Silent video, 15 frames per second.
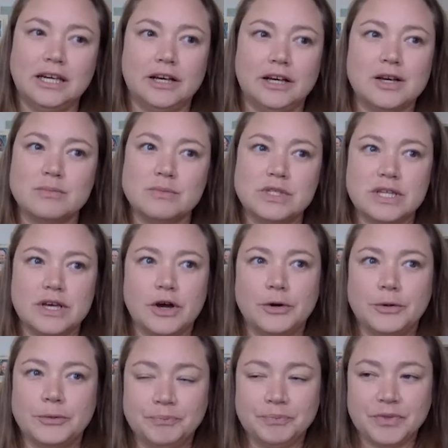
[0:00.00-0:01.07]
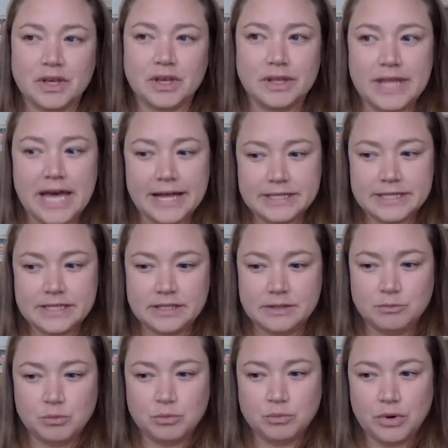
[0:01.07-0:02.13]
Um, so that's
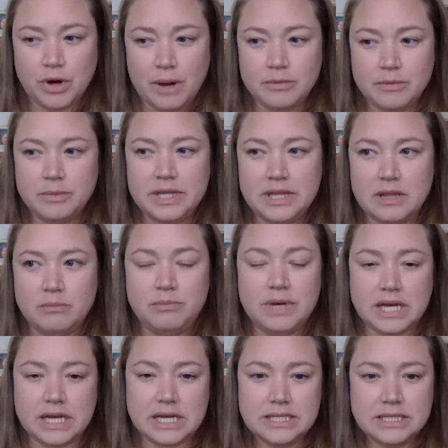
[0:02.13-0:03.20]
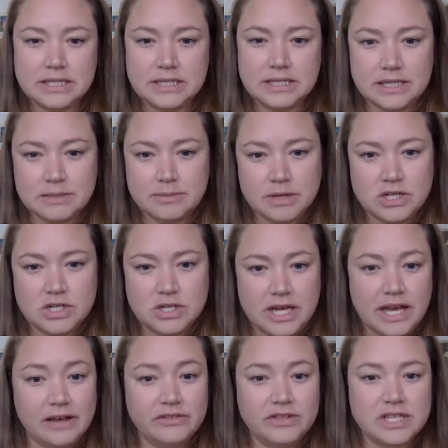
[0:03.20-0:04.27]
probably the biggest inspiration I
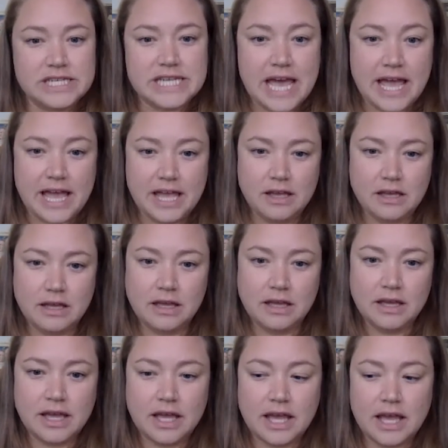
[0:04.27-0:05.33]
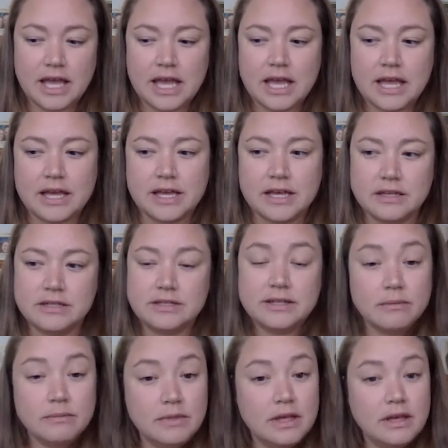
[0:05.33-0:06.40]
have today. And
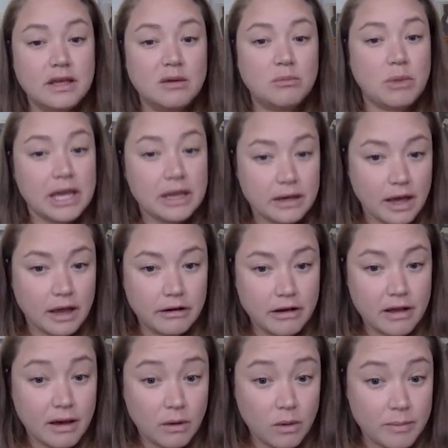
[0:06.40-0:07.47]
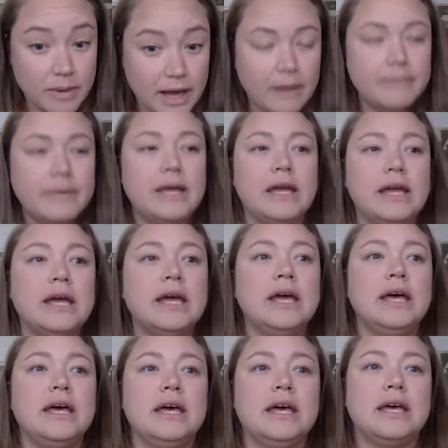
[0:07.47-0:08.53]
something you might not know about me
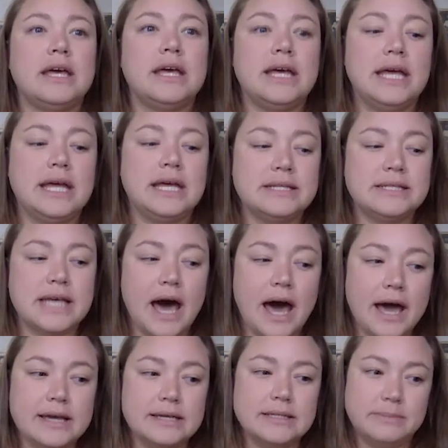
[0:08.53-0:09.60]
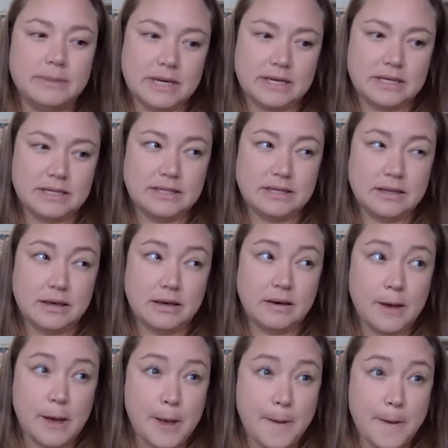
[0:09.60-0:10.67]
is I spent
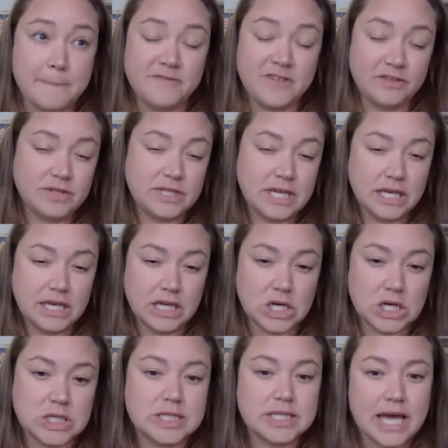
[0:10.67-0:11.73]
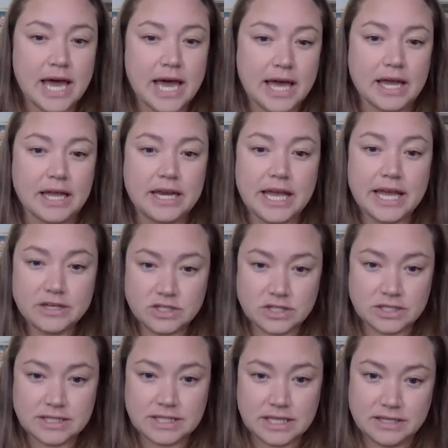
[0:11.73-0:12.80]
um, fifteen years at
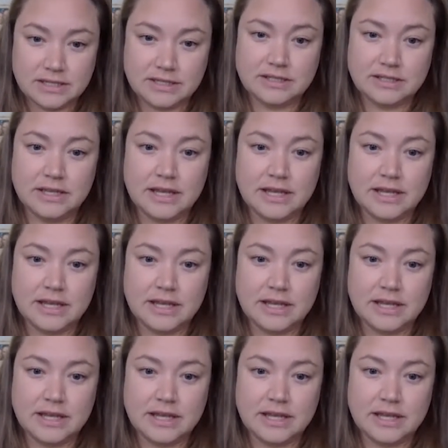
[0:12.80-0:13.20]
agencies,